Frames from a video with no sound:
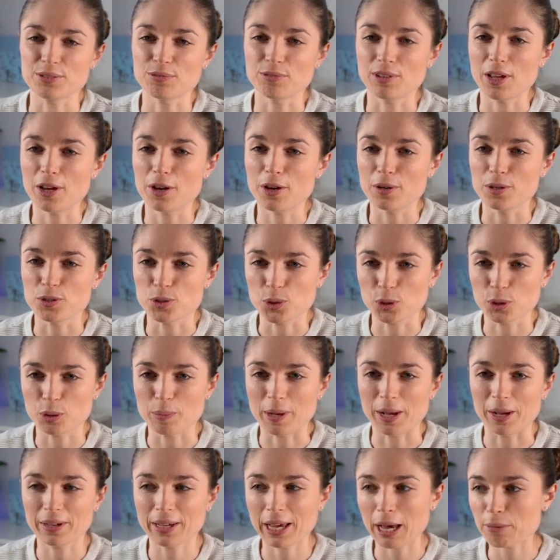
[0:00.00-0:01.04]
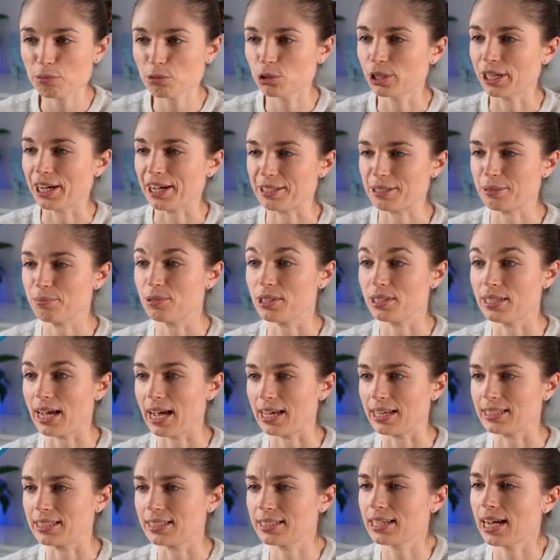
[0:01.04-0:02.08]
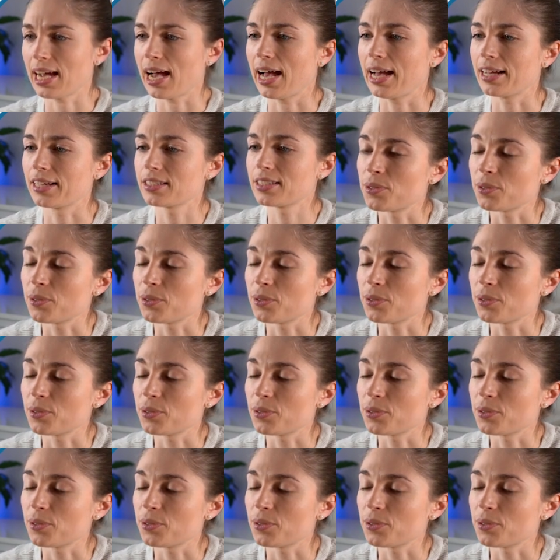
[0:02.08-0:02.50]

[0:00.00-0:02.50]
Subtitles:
flow and talk about capturing atoms and adding tags.